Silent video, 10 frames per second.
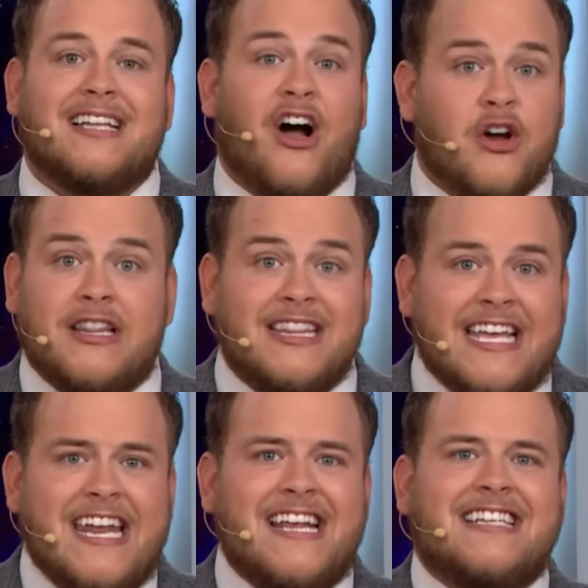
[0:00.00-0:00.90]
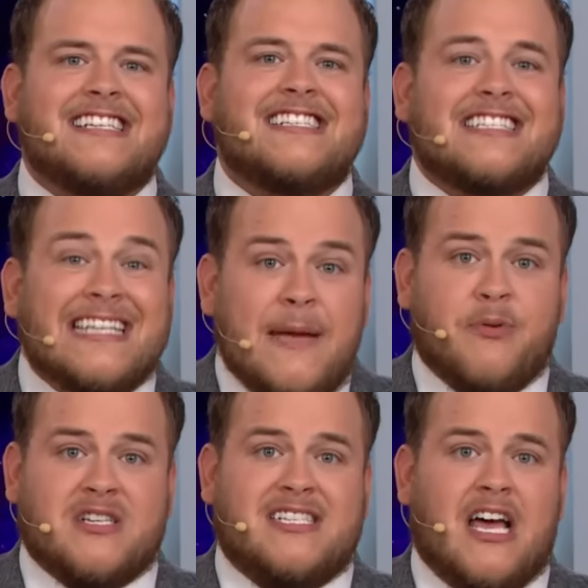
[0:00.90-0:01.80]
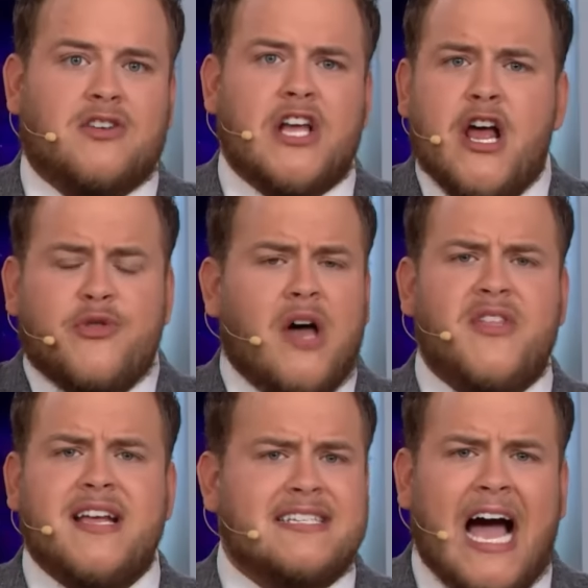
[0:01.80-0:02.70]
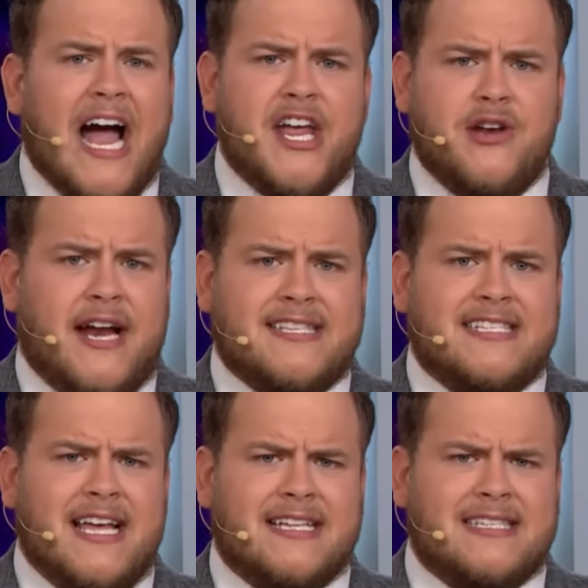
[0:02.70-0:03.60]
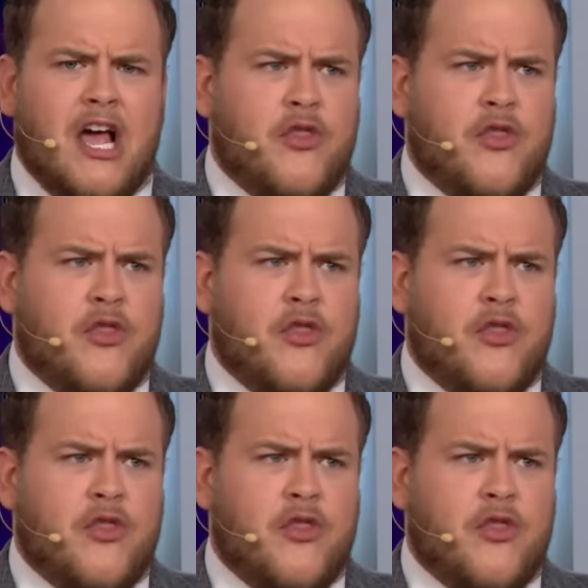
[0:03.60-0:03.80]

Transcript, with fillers: are leading to sleeper cells throughout the entire United States.